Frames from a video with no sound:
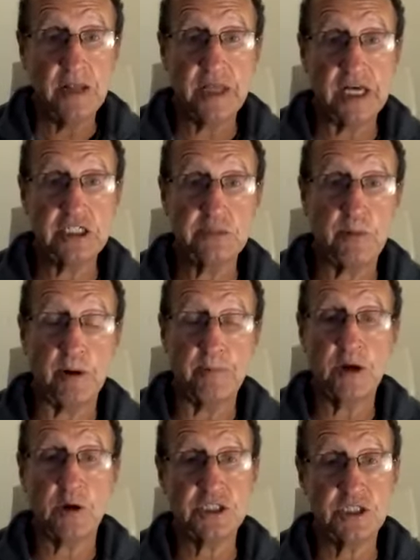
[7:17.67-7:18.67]
they just pop the
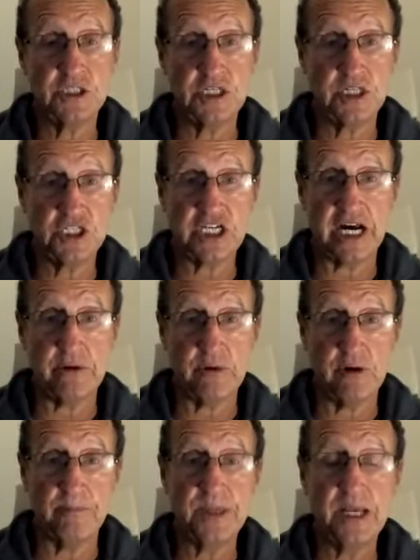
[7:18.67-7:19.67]
questions in the chat
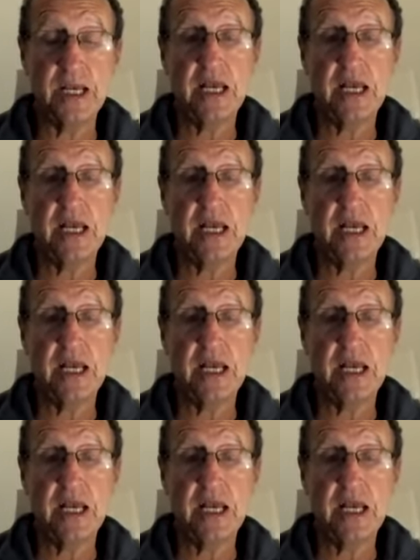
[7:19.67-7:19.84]
room,